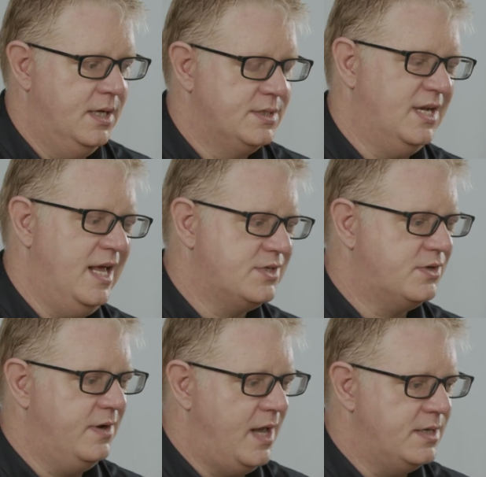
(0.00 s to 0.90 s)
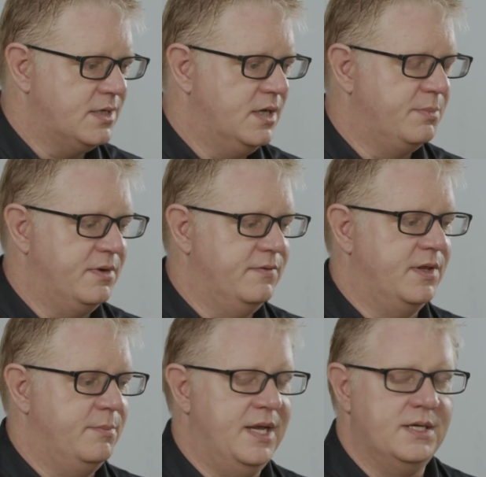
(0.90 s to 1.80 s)
So let's create a couple of
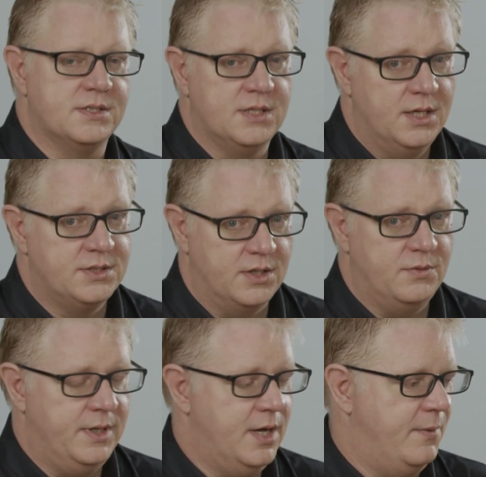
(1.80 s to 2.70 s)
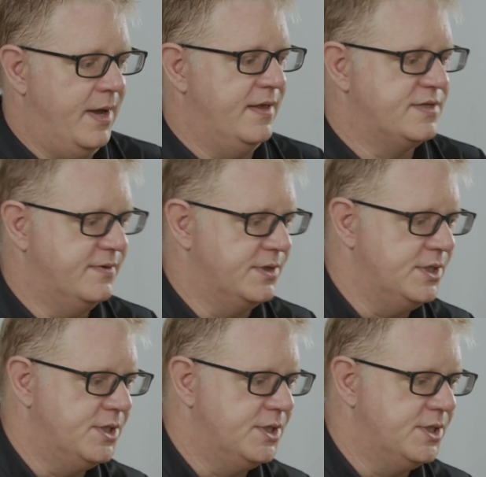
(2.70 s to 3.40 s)
other bins so that we know where this footage